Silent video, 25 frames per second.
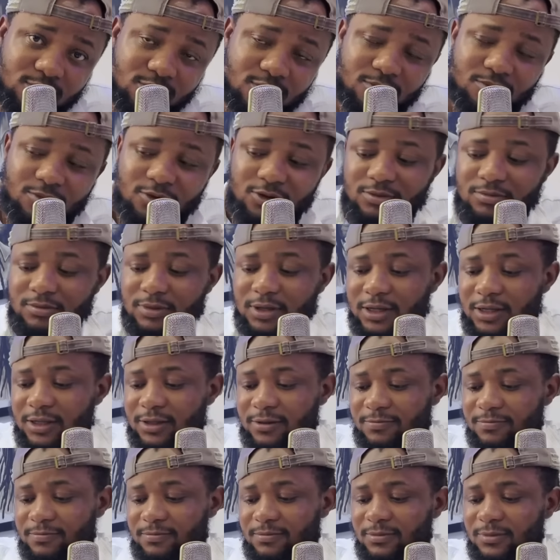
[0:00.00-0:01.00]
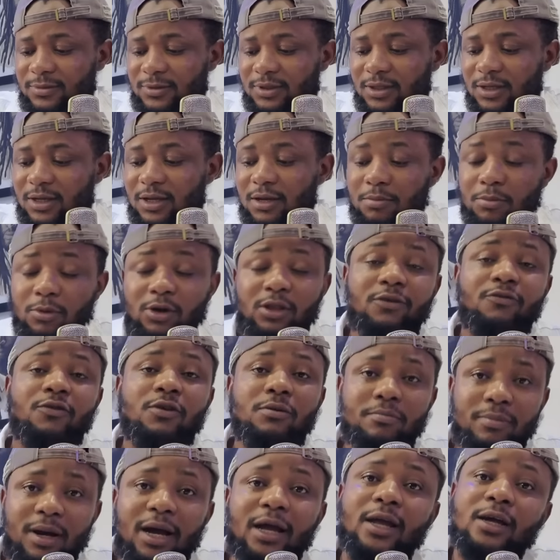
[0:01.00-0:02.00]
Come on, man. But if
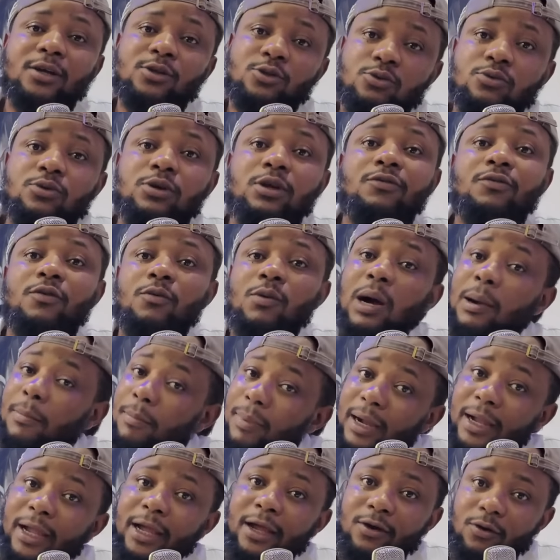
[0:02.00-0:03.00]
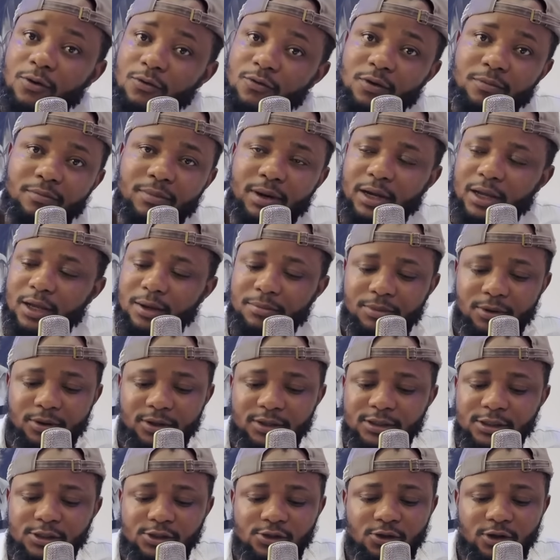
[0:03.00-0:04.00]
you buy and do, if you are buying, I go for buying,
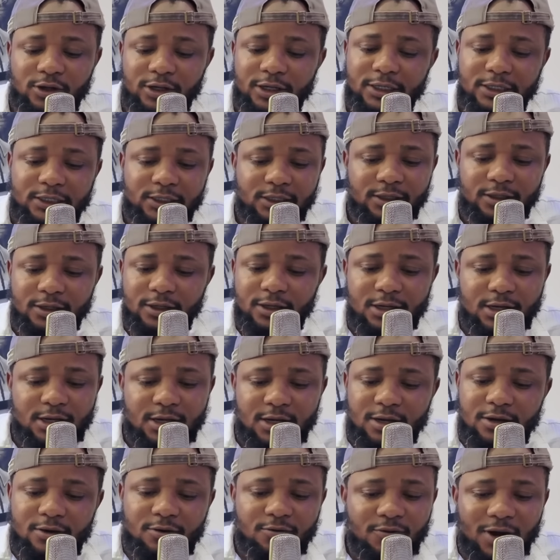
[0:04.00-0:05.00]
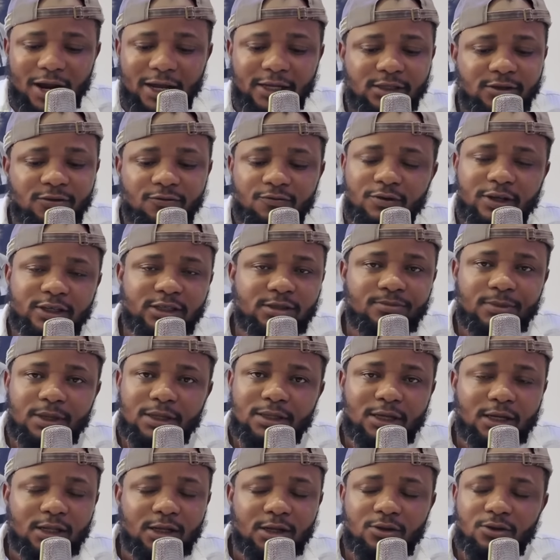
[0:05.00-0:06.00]
but it's not a right
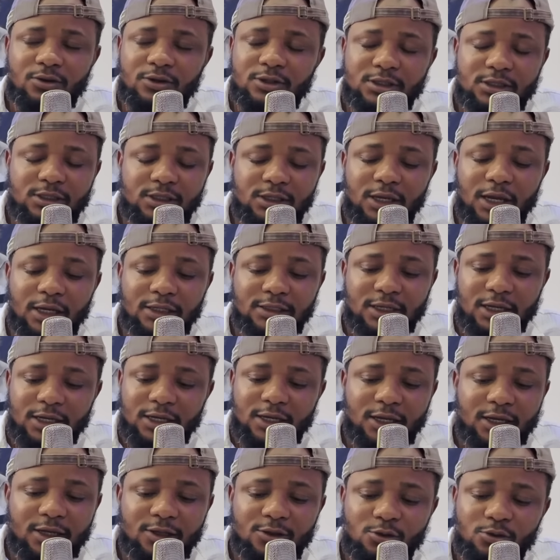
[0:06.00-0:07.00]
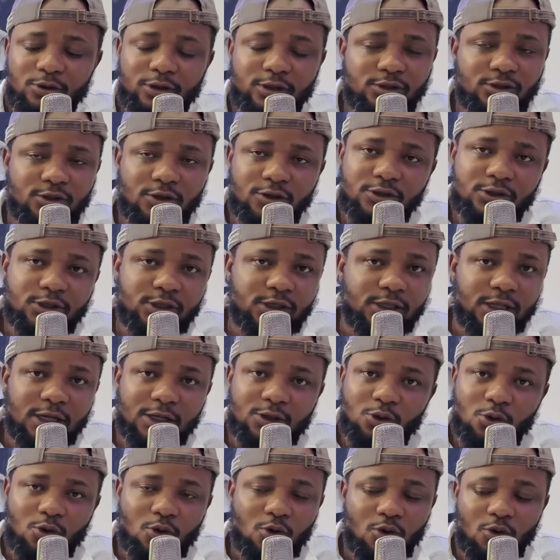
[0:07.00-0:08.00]
investment, and I don't see Asake doing such thing
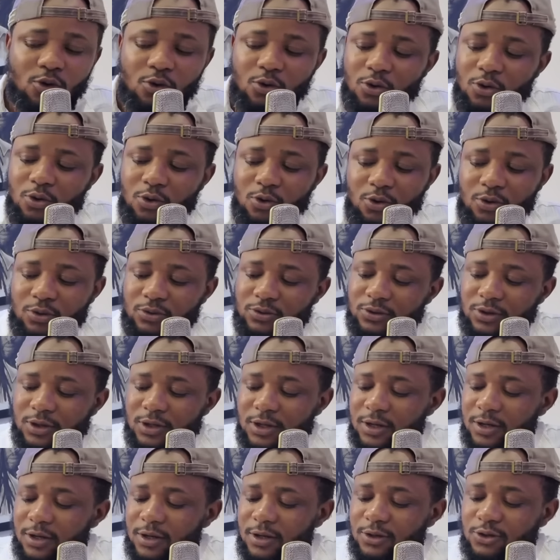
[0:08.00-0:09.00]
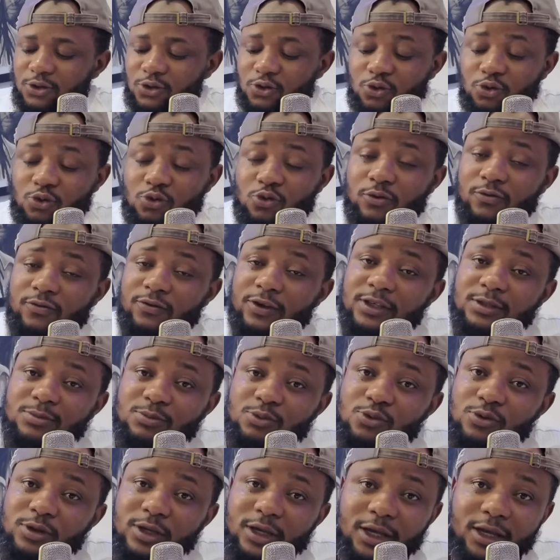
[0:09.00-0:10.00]
at all. So to
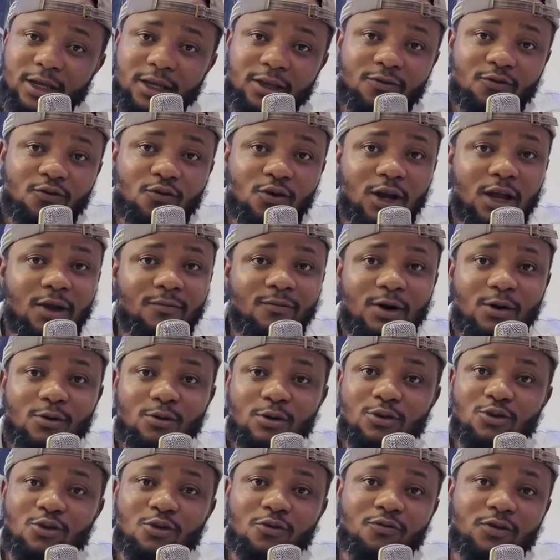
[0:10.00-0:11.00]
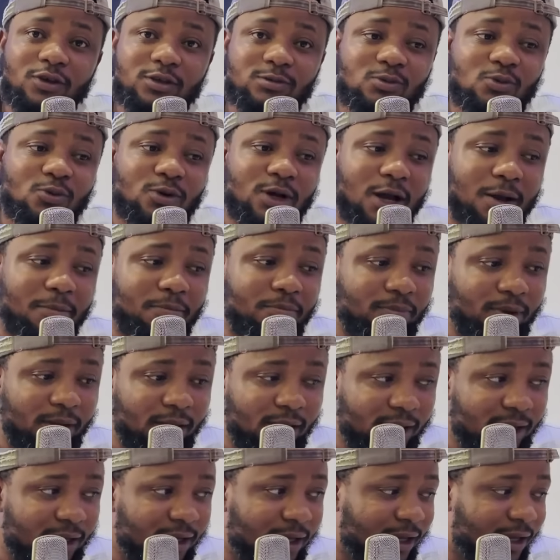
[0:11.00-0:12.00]
Facebook, eh, if you are ever going to Facebook, I
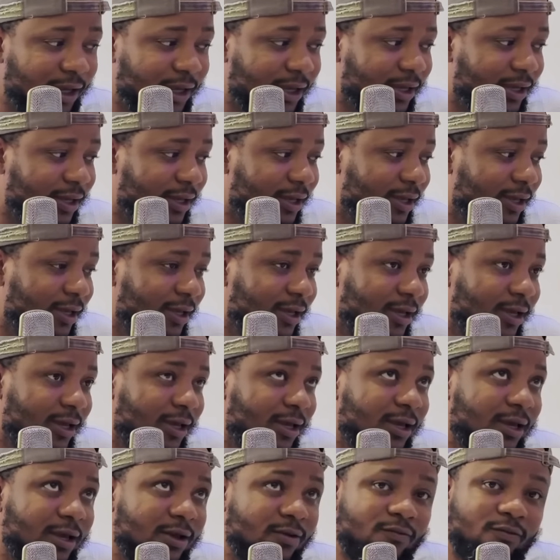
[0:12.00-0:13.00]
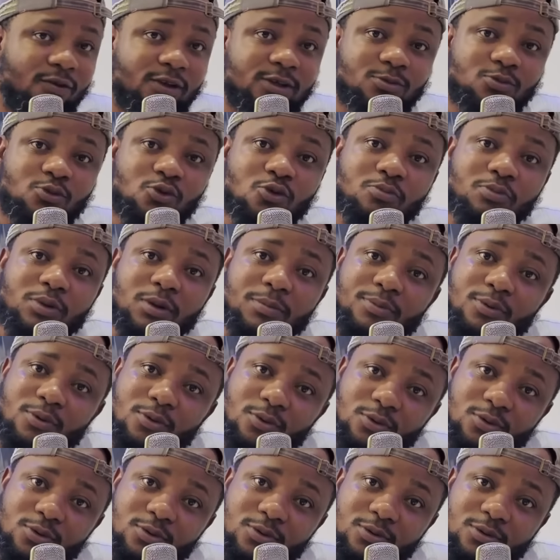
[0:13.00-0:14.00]
beg, eh, Facebook
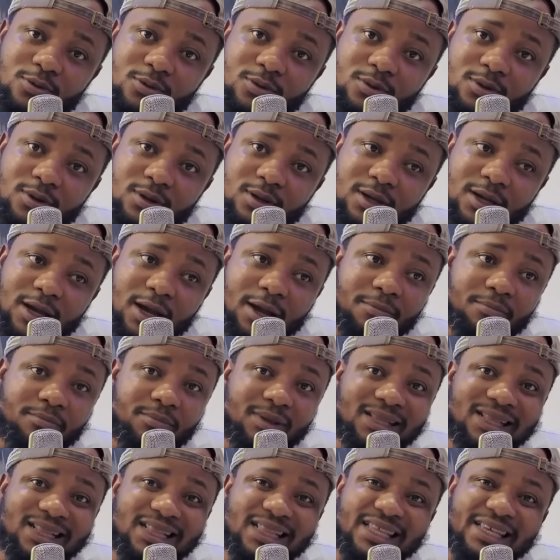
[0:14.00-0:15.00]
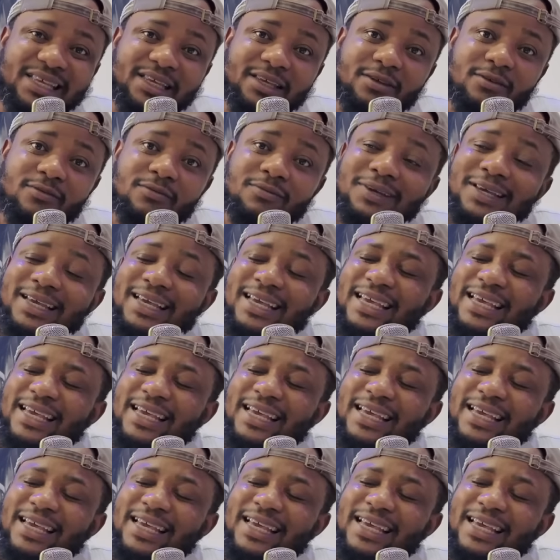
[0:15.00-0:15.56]
people can believe